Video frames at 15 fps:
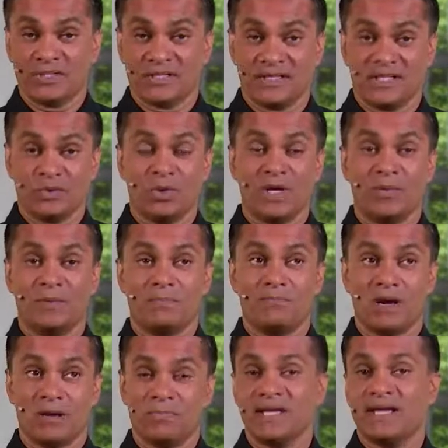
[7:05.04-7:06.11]
It's what
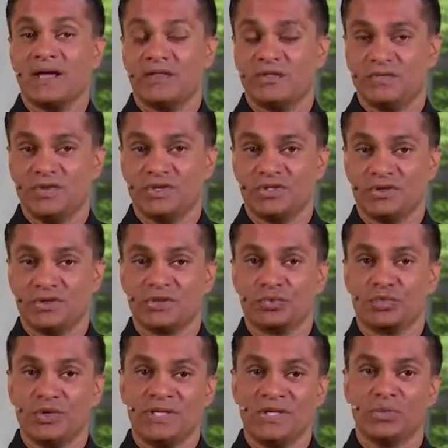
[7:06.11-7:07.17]
public health officials
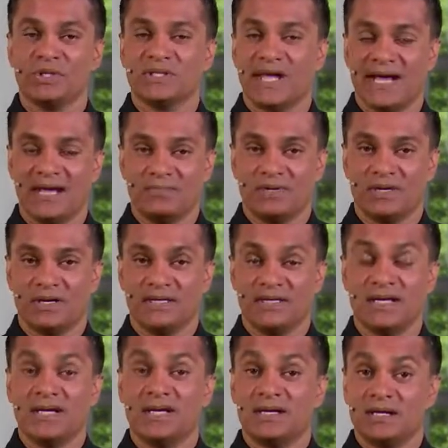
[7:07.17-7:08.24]
really rely upon
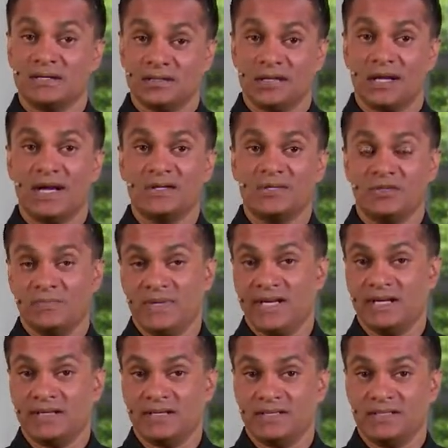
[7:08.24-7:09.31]
a lot to make
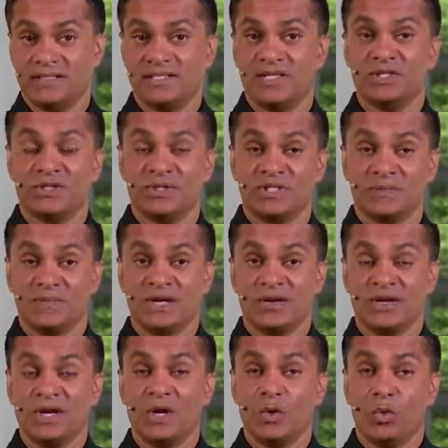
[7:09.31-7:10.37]
decisions about
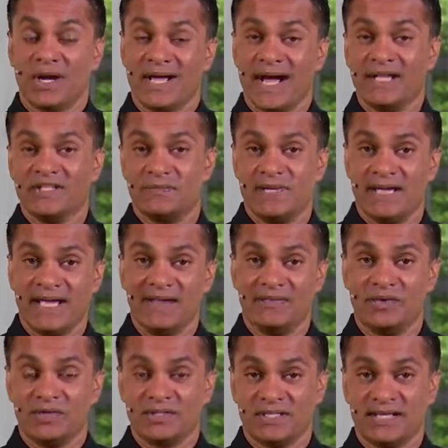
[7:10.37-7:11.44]
what kinds of
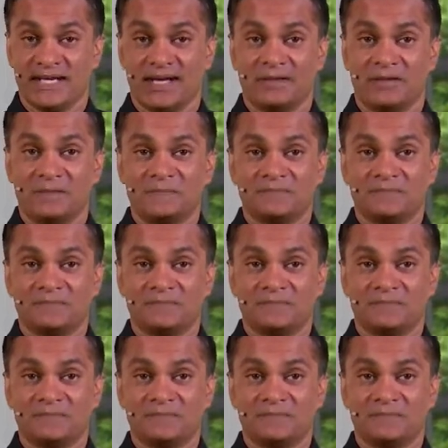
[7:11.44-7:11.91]
behaviors to tackle.